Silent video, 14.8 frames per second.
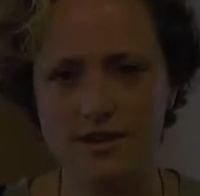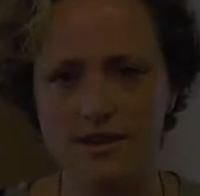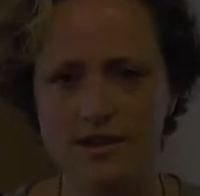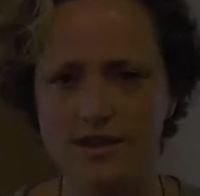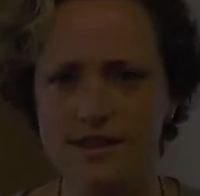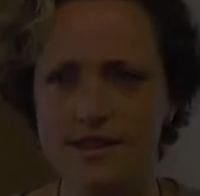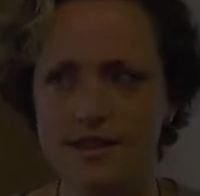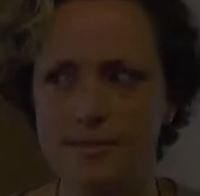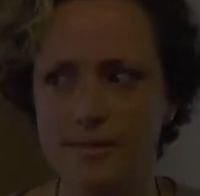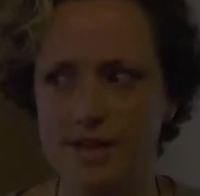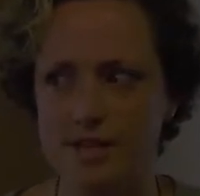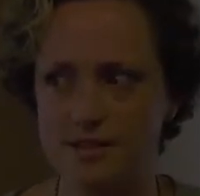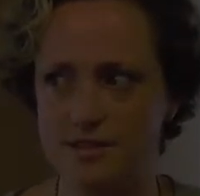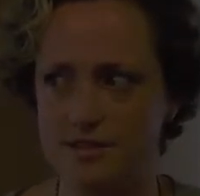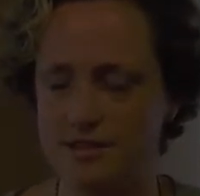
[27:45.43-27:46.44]

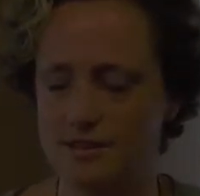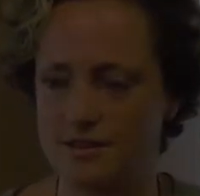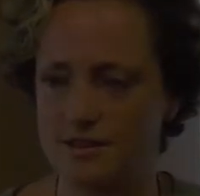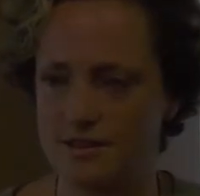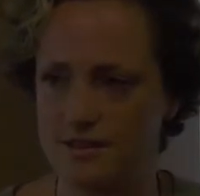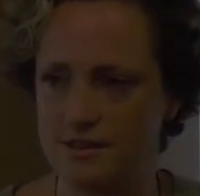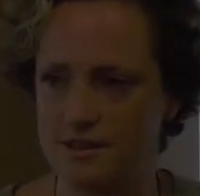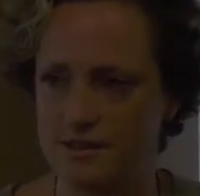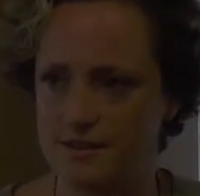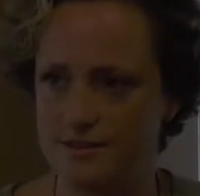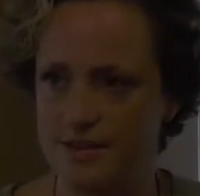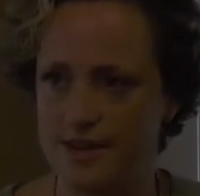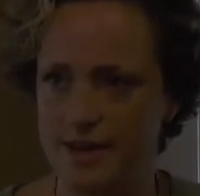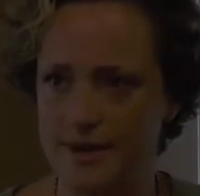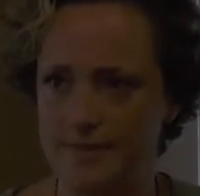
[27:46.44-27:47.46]
limit
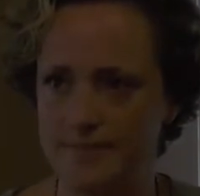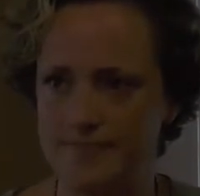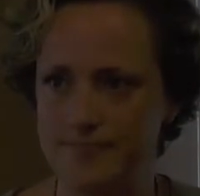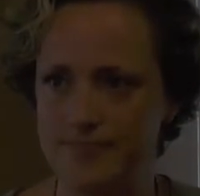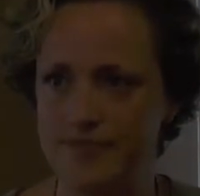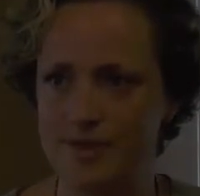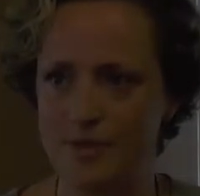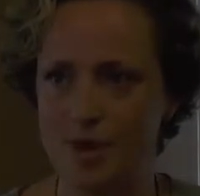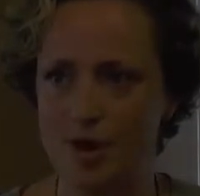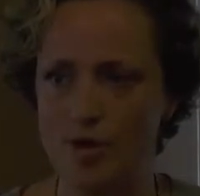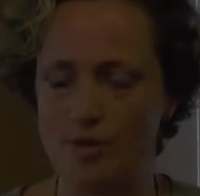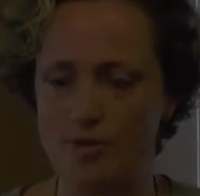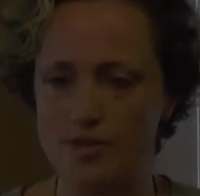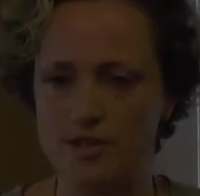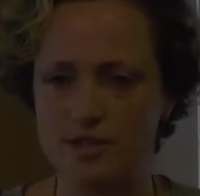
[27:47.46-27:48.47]
the
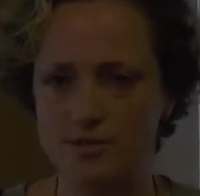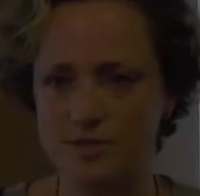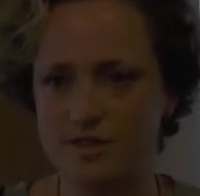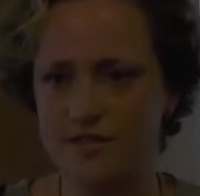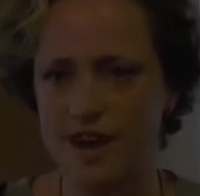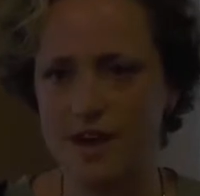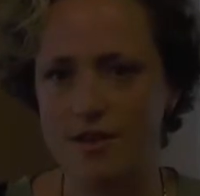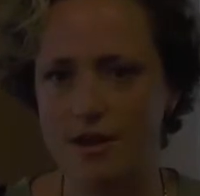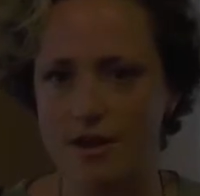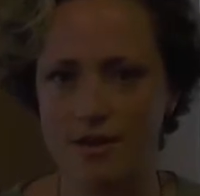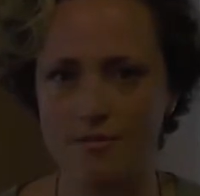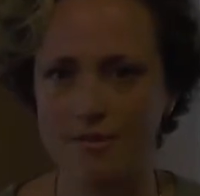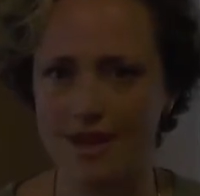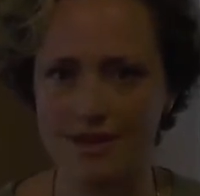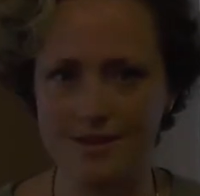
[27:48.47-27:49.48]
poem in terms of how long
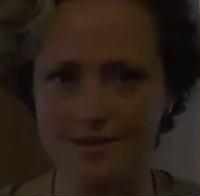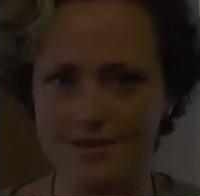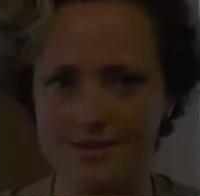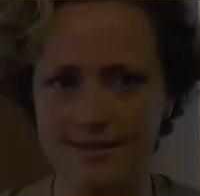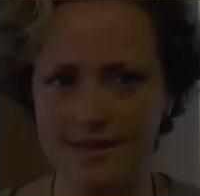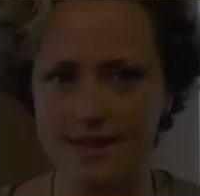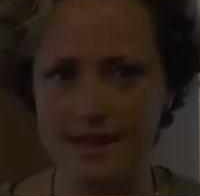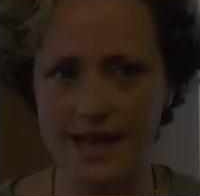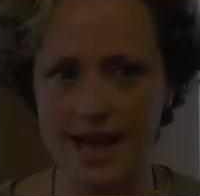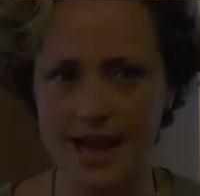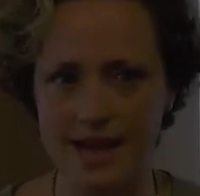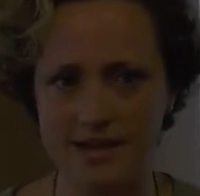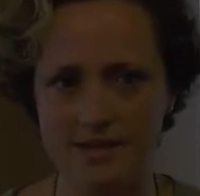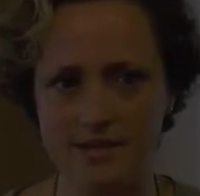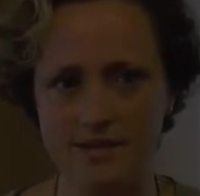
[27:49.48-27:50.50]
it might
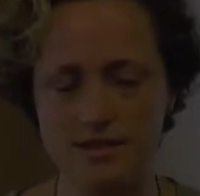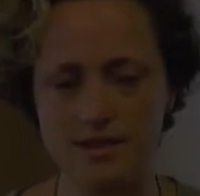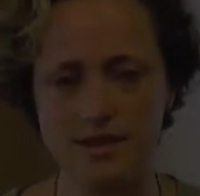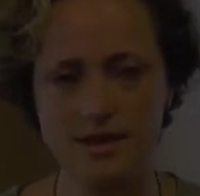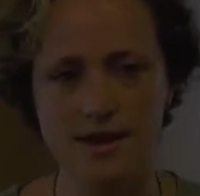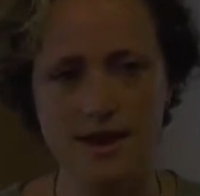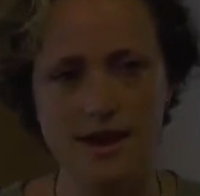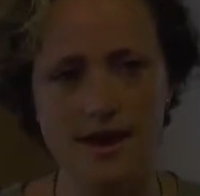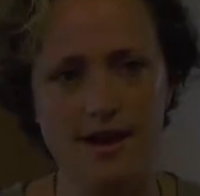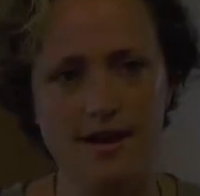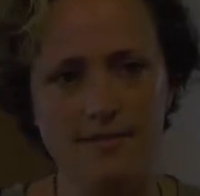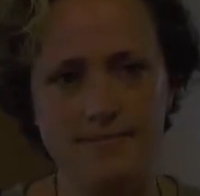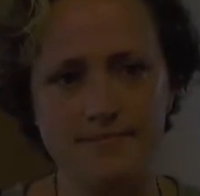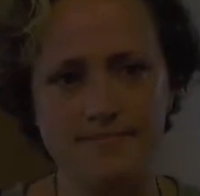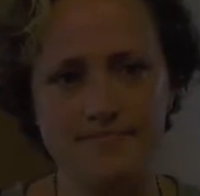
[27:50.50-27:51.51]
last.
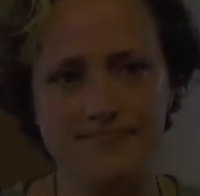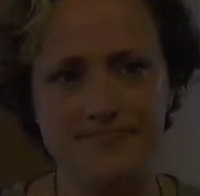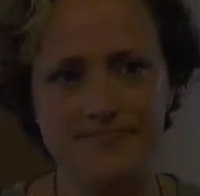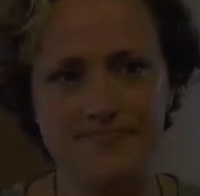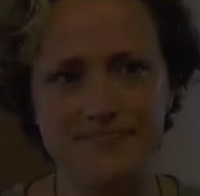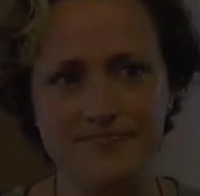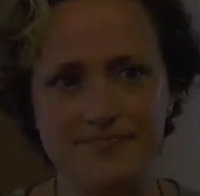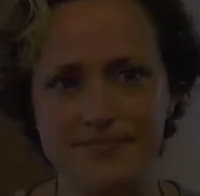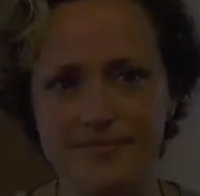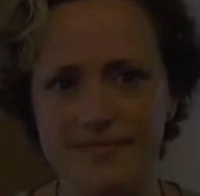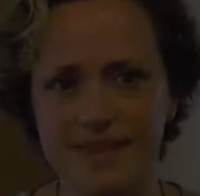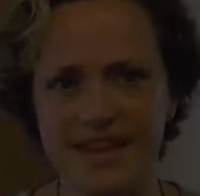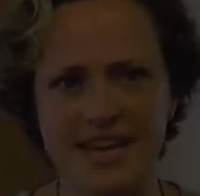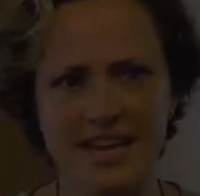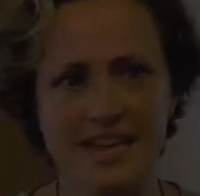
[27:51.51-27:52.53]
And
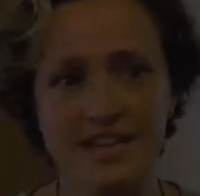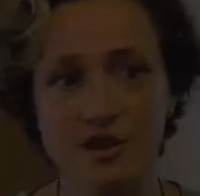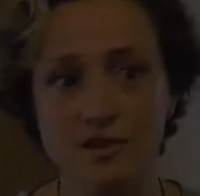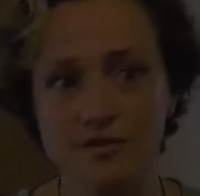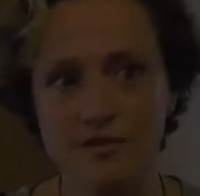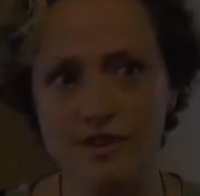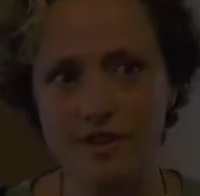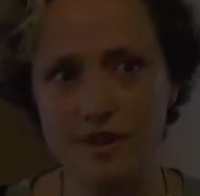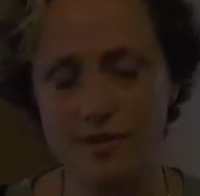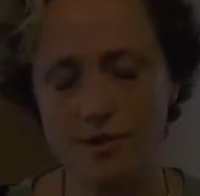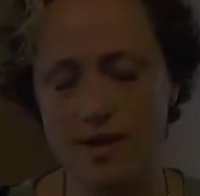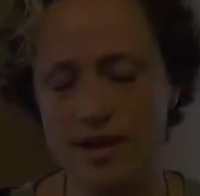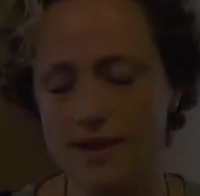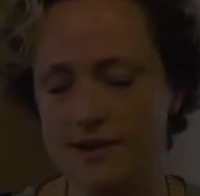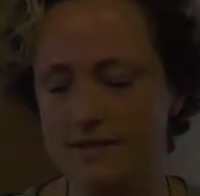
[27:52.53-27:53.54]
I don't feel that
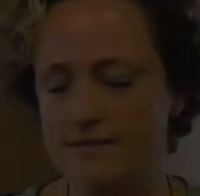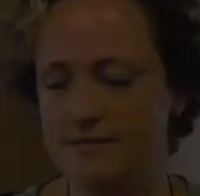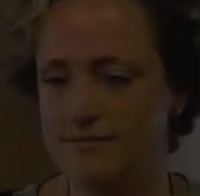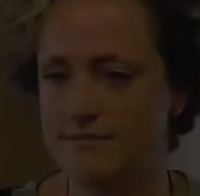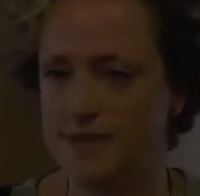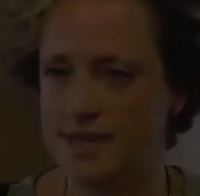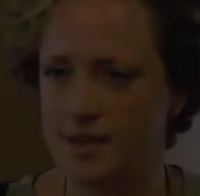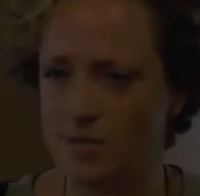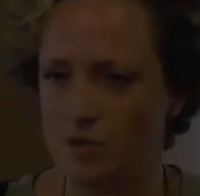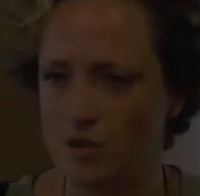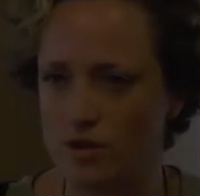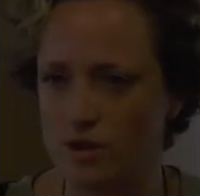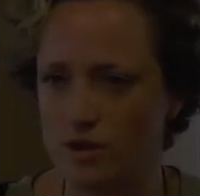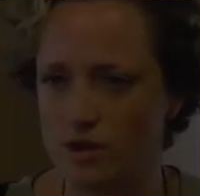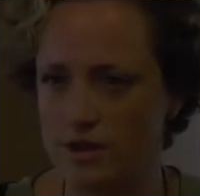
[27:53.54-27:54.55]
way
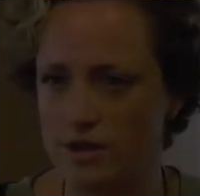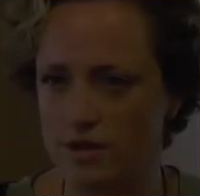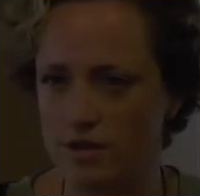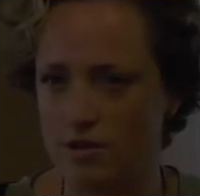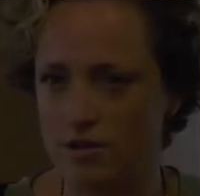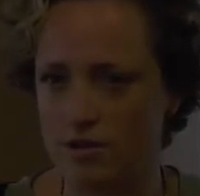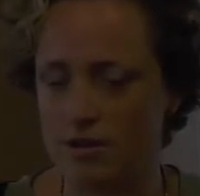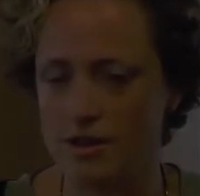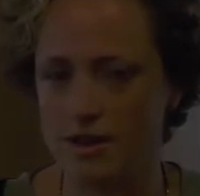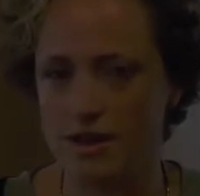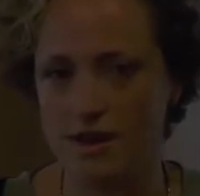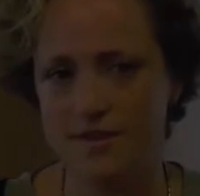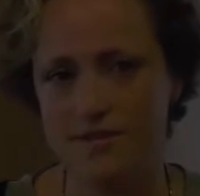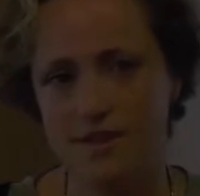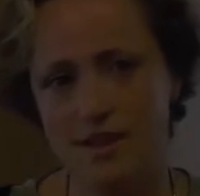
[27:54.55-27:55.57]
anymore at all.
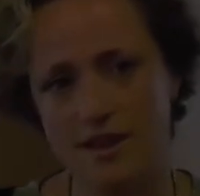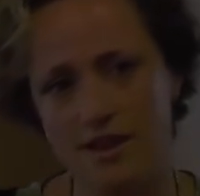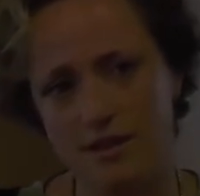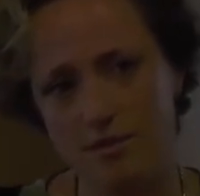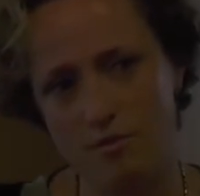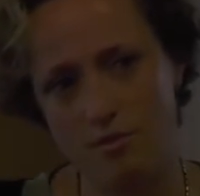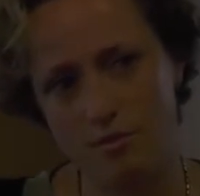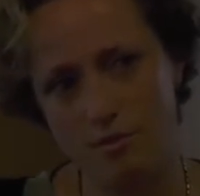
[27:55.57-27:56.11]
I feel like